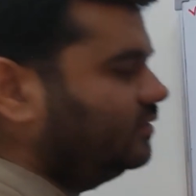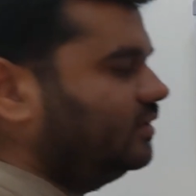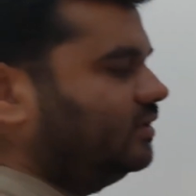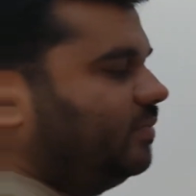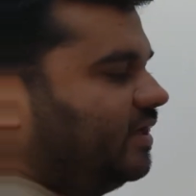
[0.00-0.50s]

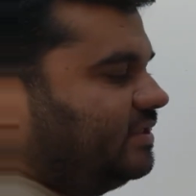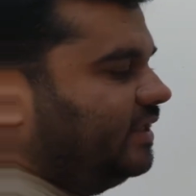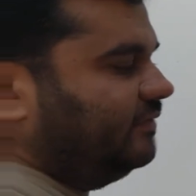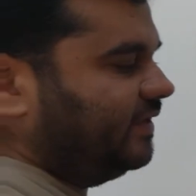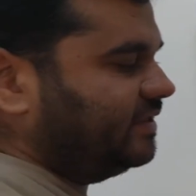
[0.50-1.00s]
the
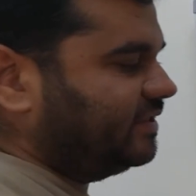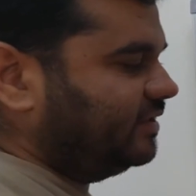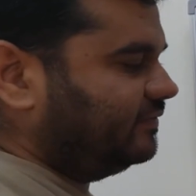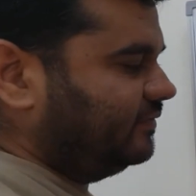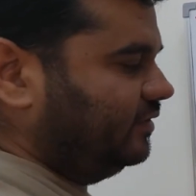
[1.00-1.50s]
partial
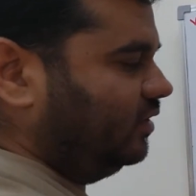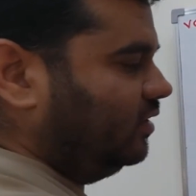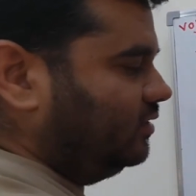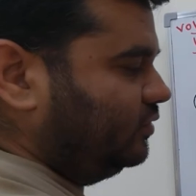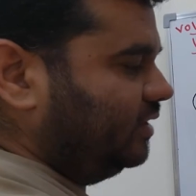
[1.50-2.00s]
differentiation of
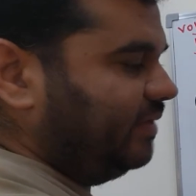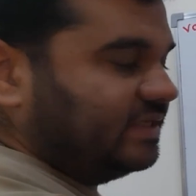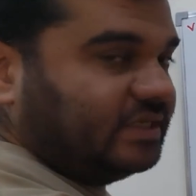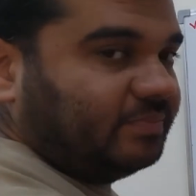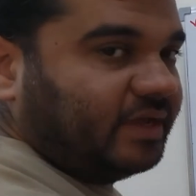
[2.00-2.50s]
log to the
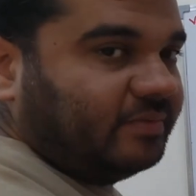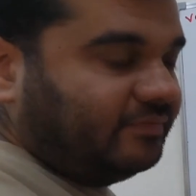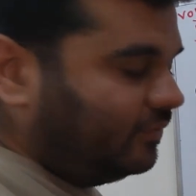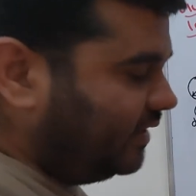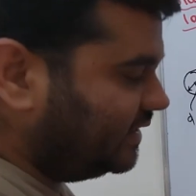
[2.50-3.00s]
base e pi by
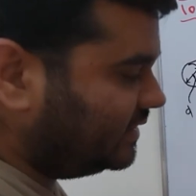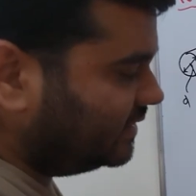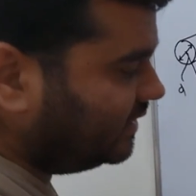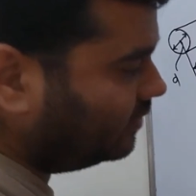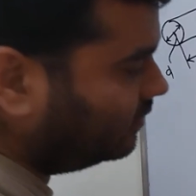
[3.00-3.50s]
4 is
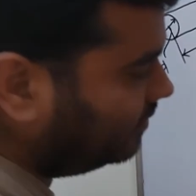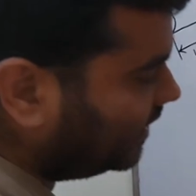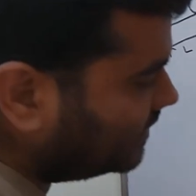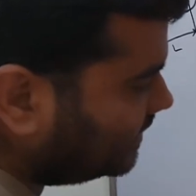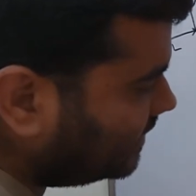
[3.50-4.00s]
0
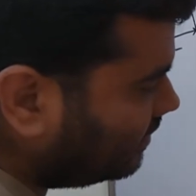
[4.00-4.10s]
because it's a